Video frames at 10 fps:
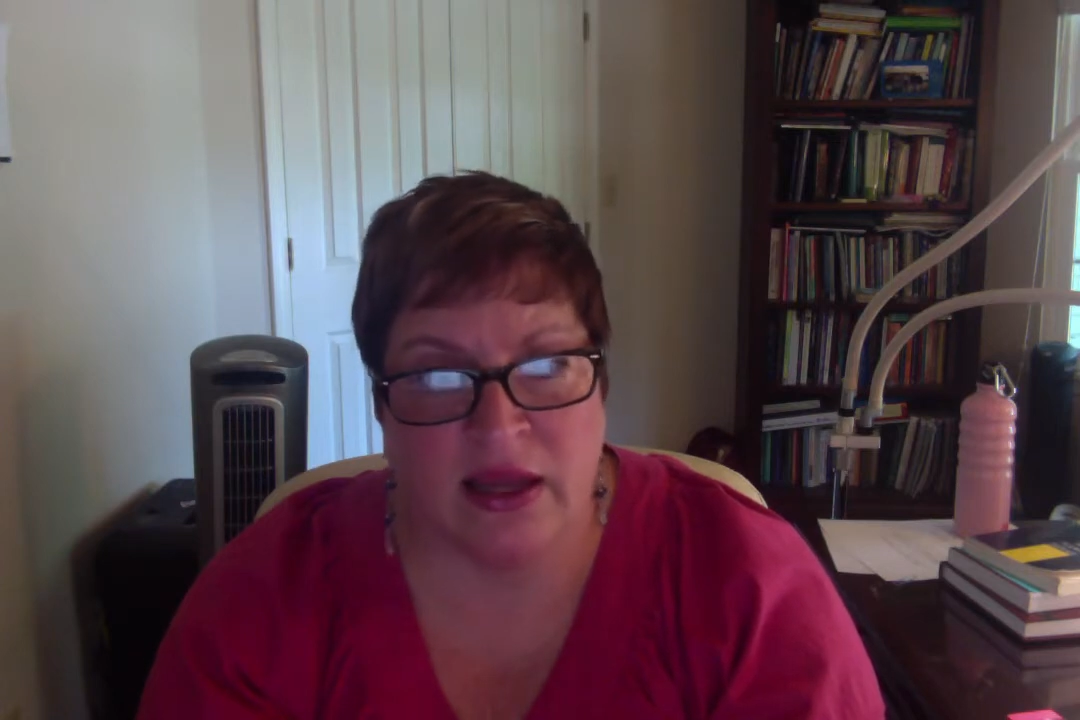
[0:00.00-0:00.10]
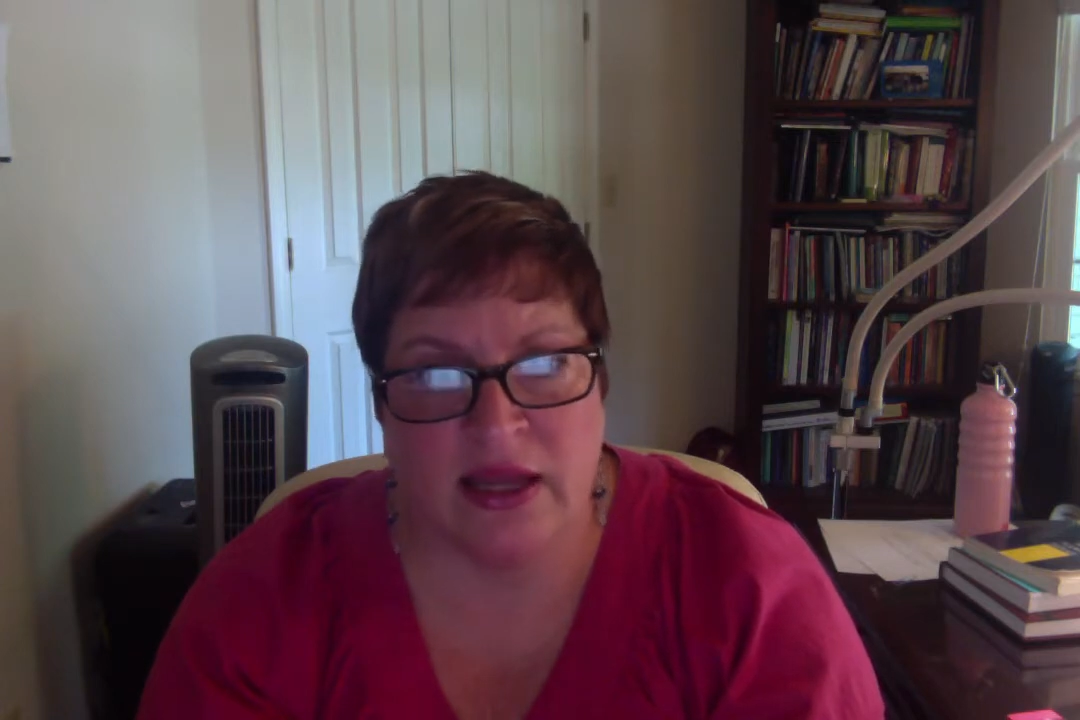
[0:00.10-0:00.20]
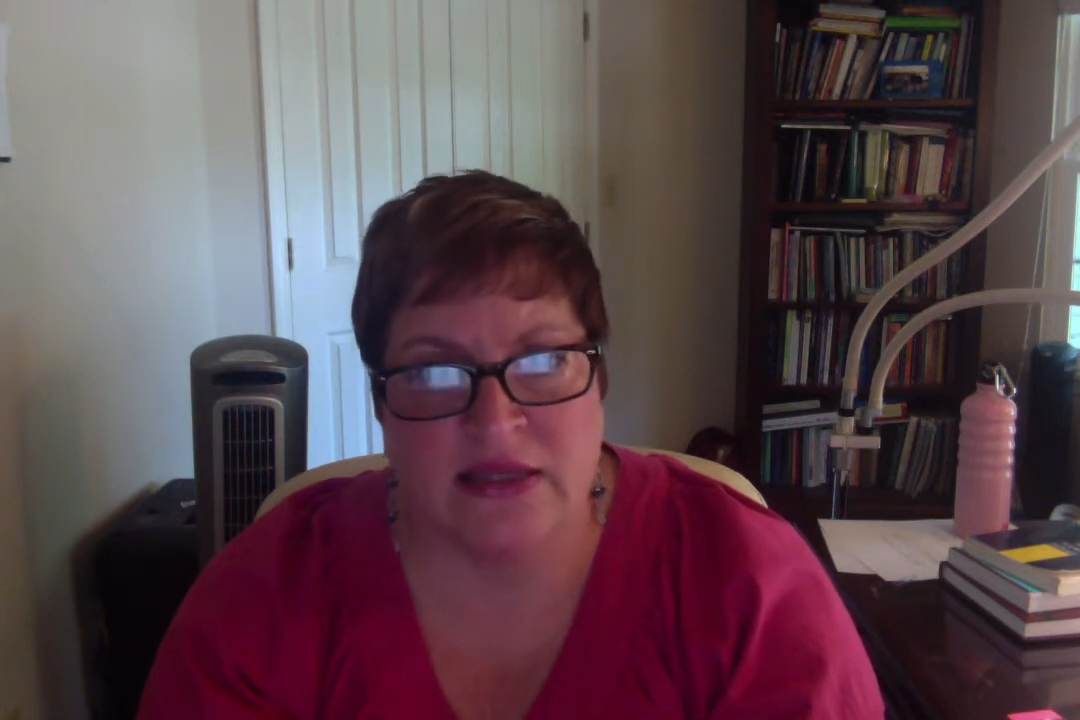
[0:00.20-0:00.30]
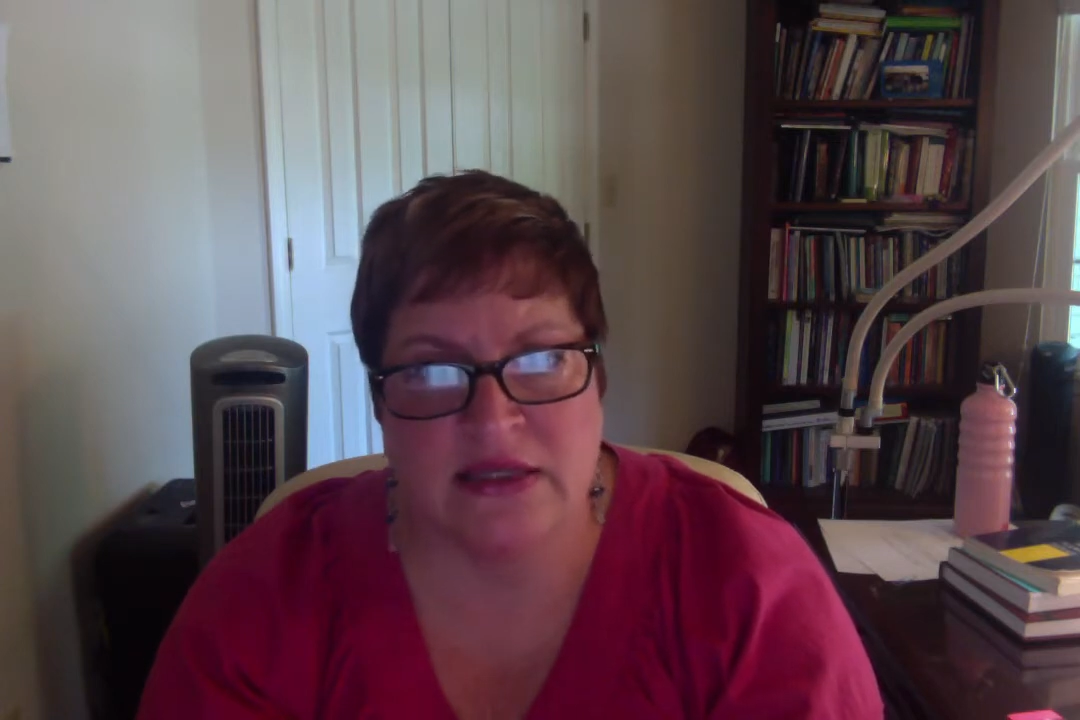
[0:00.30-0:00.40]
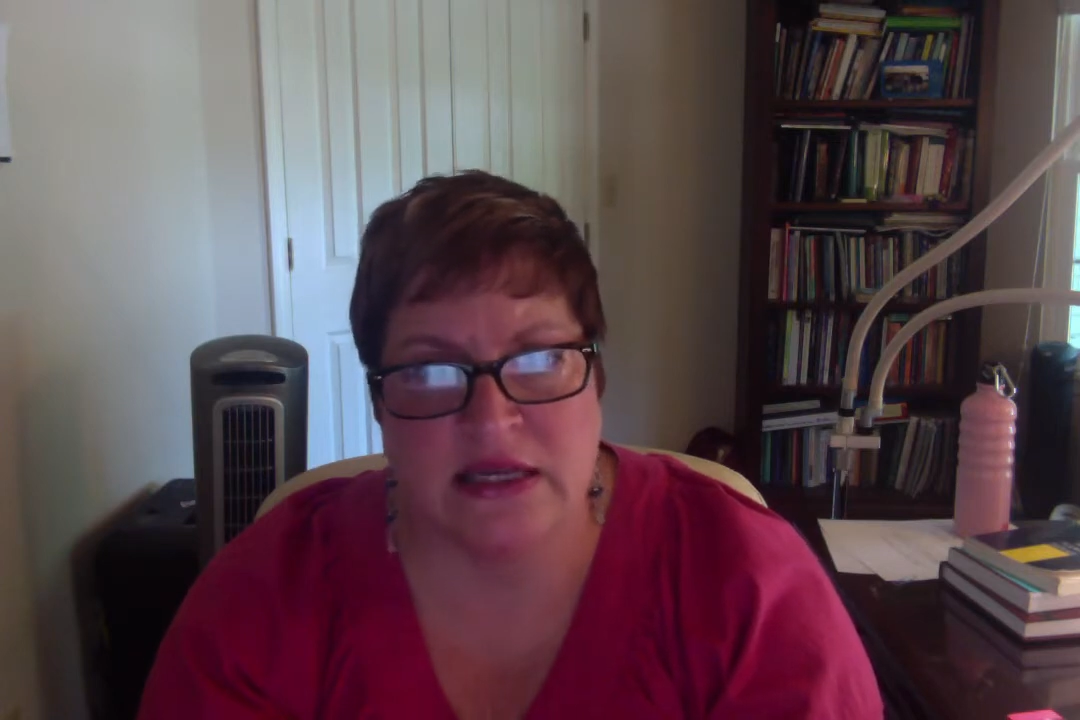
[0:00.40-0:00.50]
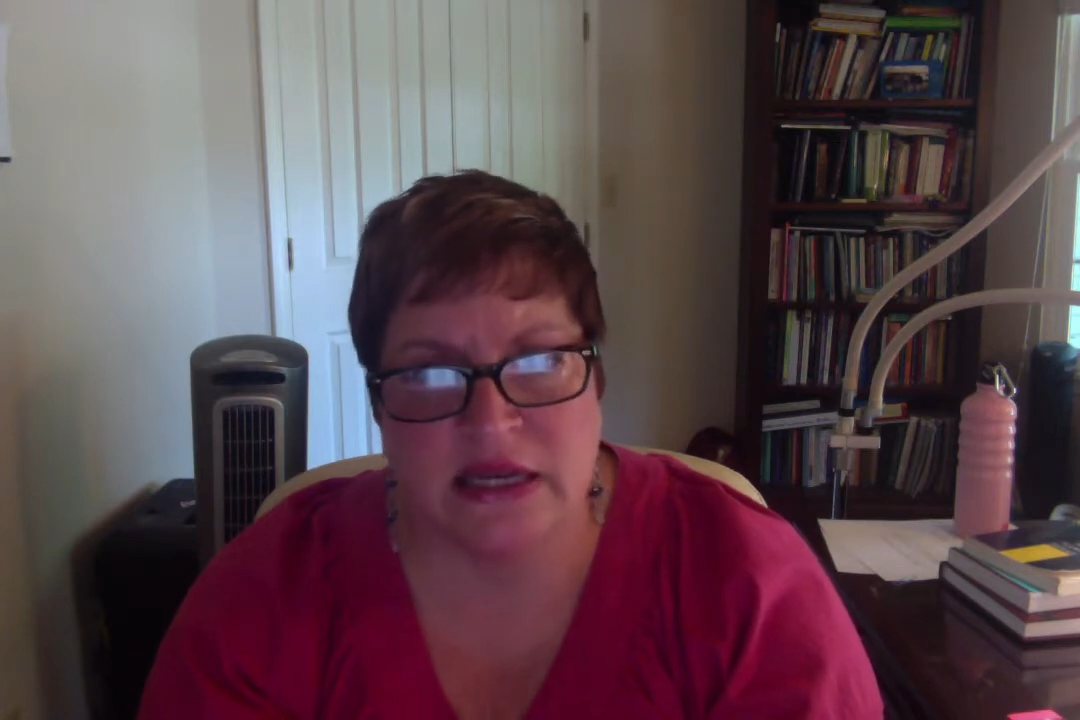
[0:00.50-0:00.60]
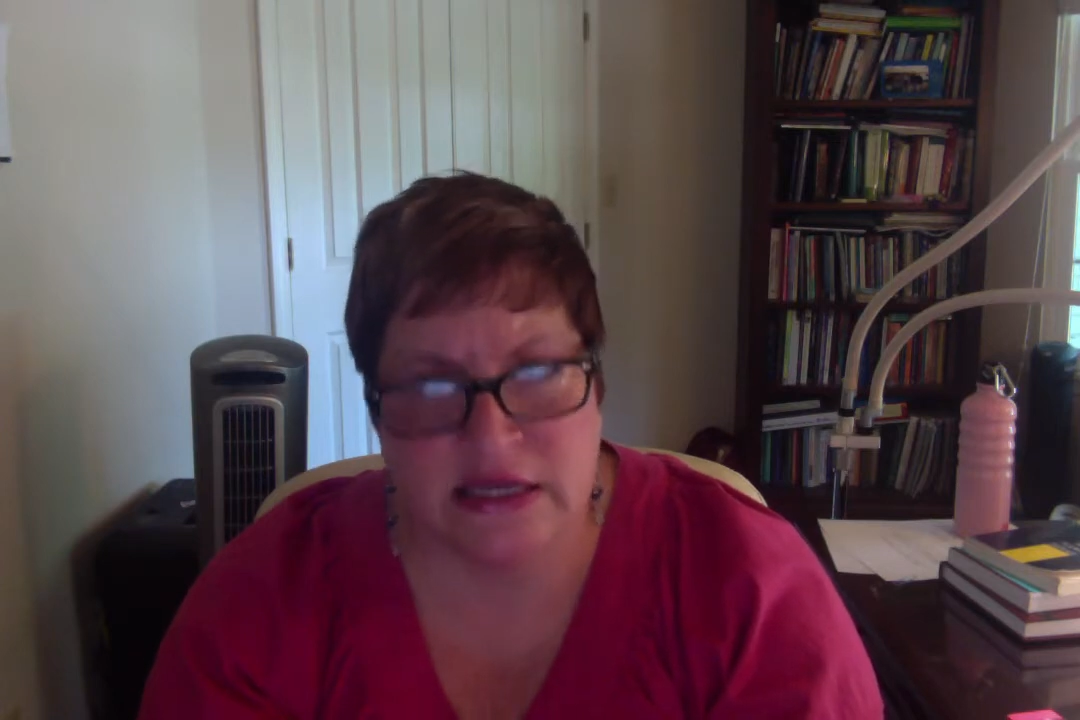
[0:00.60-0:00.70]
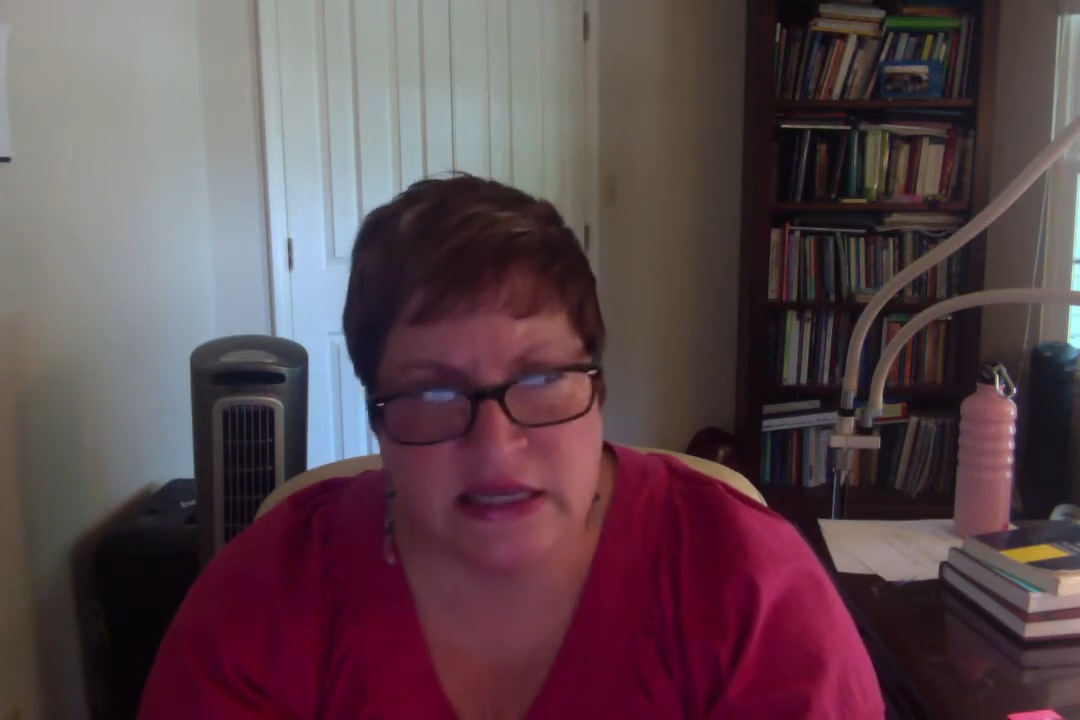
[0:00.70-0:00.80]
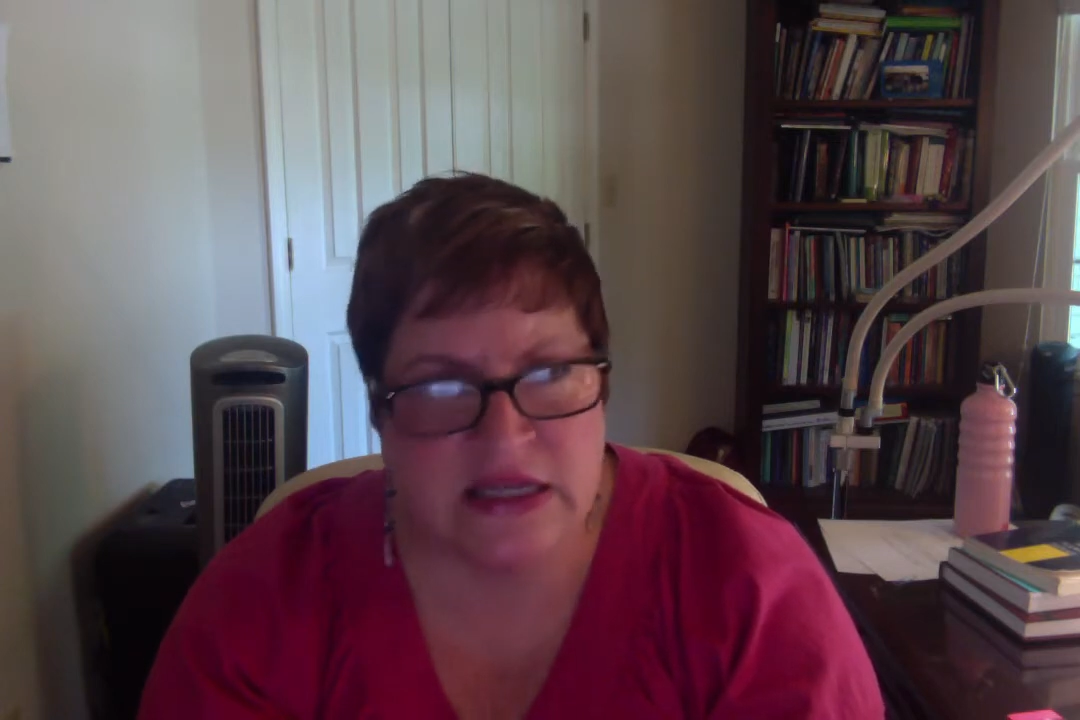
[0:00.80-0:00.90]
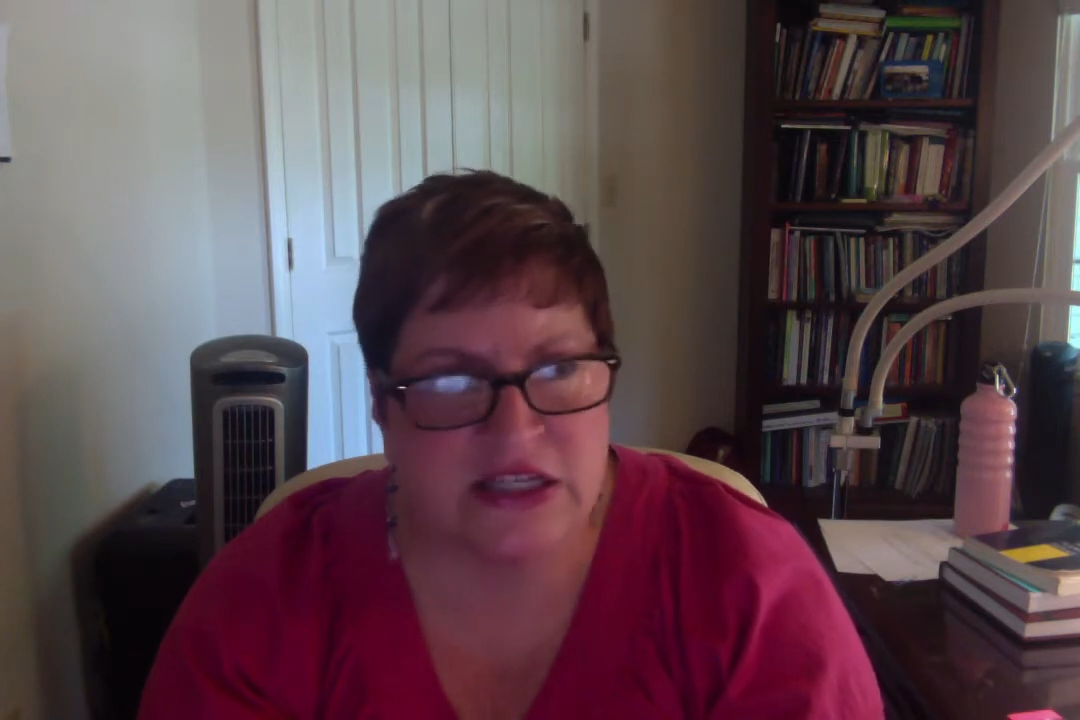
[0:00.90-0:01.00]
it's
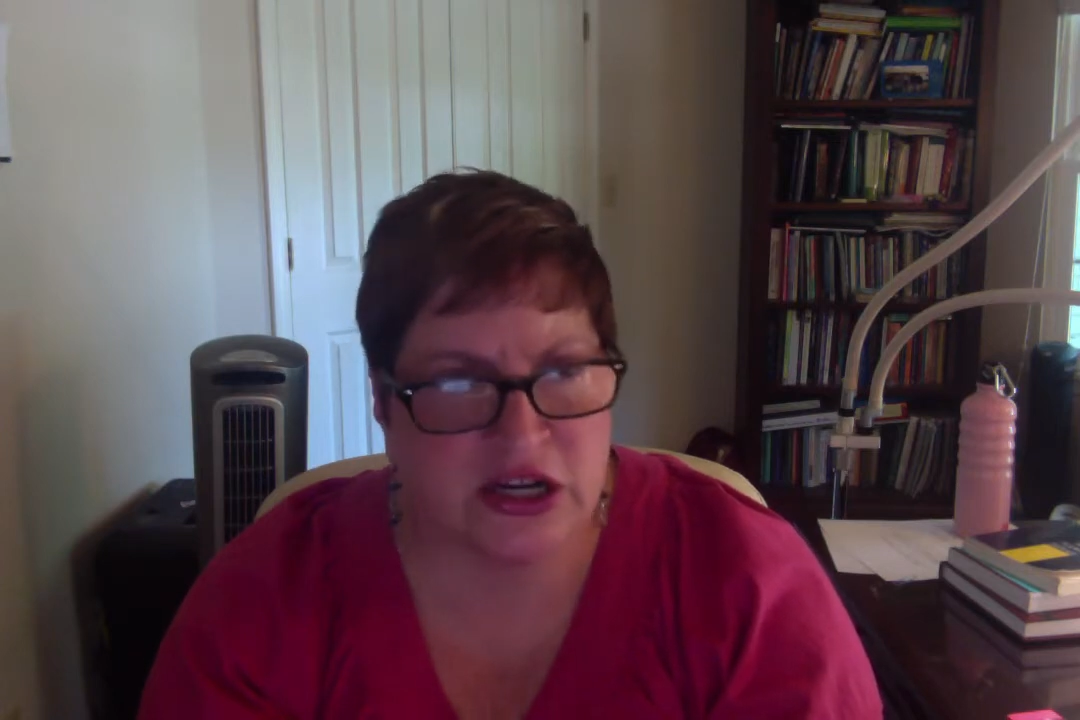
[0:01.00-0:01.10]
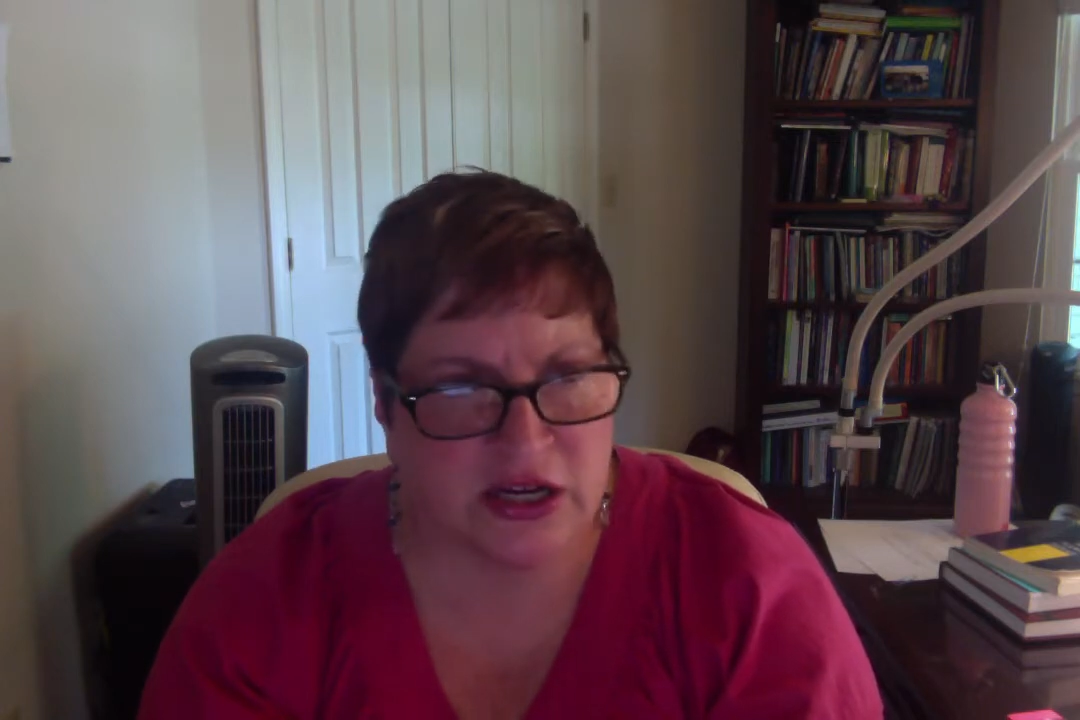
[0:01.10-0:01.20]
easy to start